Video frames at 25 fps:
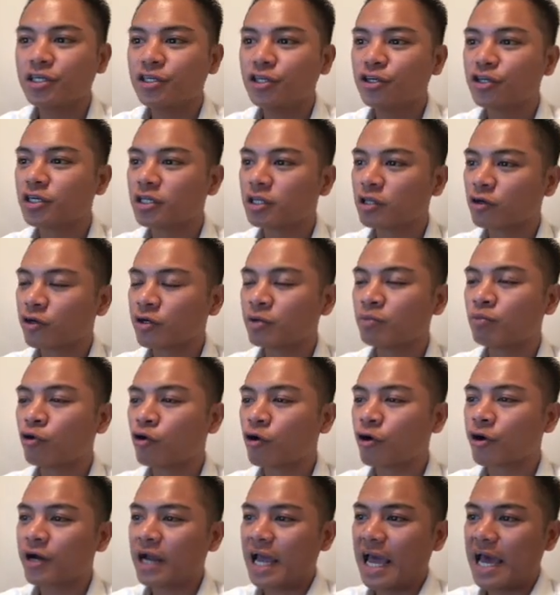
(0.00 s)
You could learn
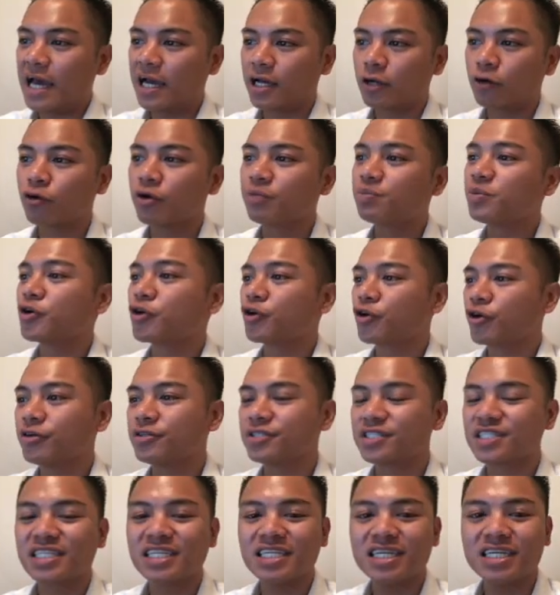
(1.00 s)
more at
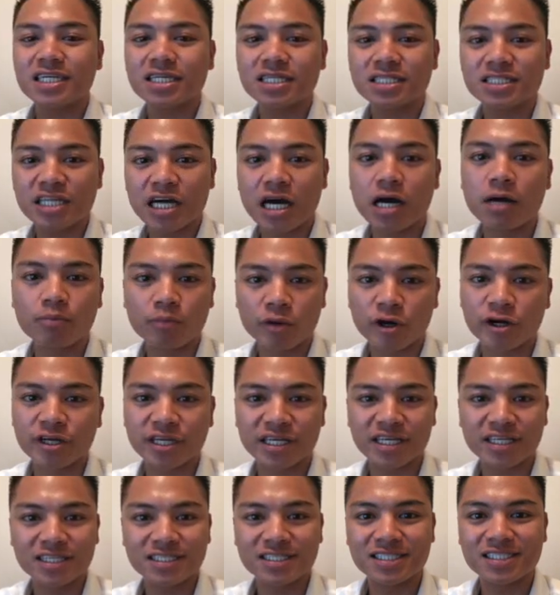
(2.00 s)

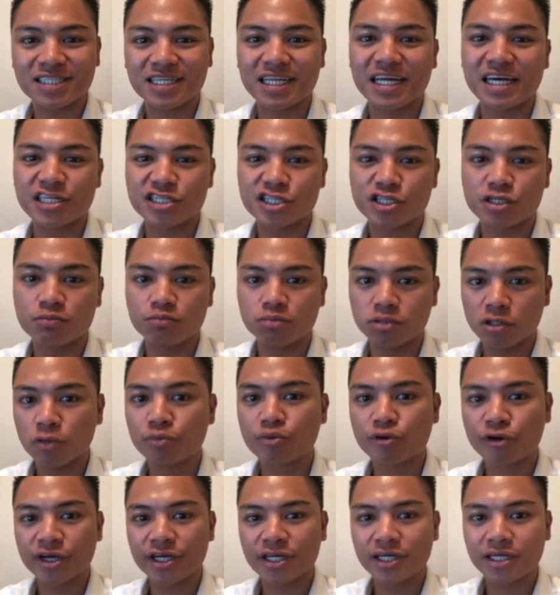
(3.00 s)

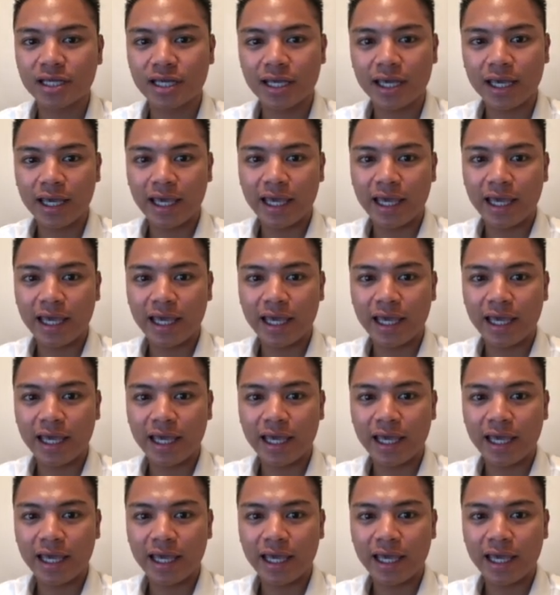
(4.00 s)
cryptocurrency.market/blueprint.